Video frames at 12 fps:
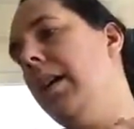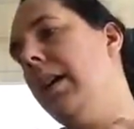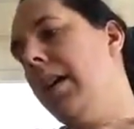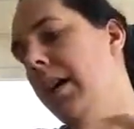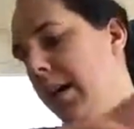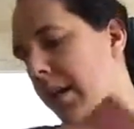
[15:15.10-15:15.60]

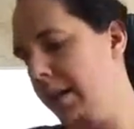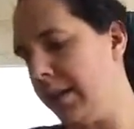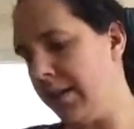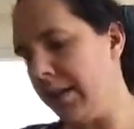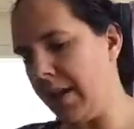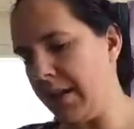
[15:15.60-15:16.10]

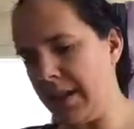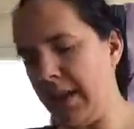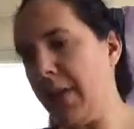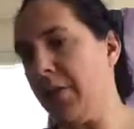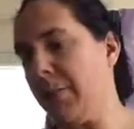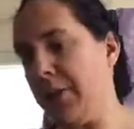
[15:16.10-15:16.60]
And then the
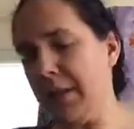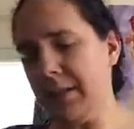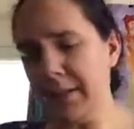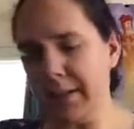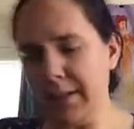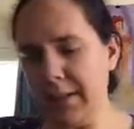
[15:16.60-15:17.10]
other
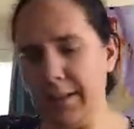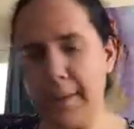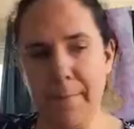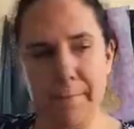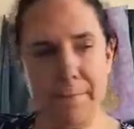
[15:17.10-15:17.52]
pieces,